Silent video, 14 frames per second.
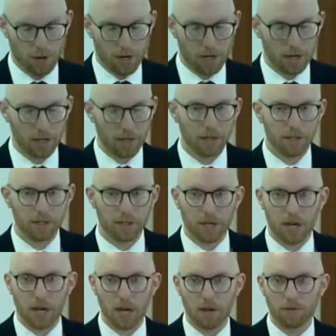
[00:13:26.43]
Peace,
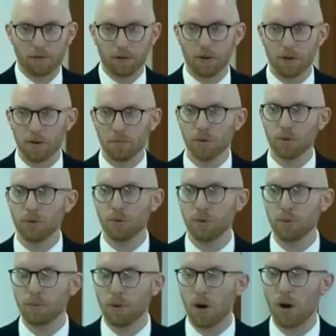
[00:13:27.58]
God from
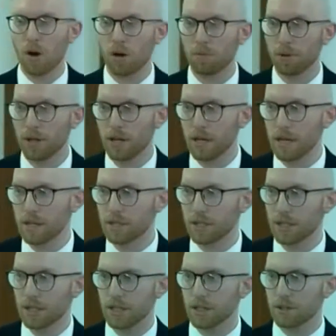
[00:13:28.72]
whom all
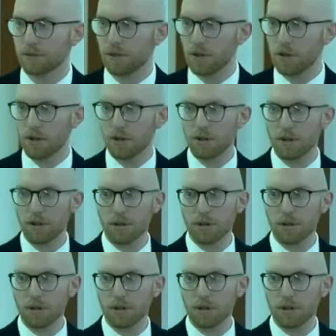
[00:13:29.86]
blessings flow.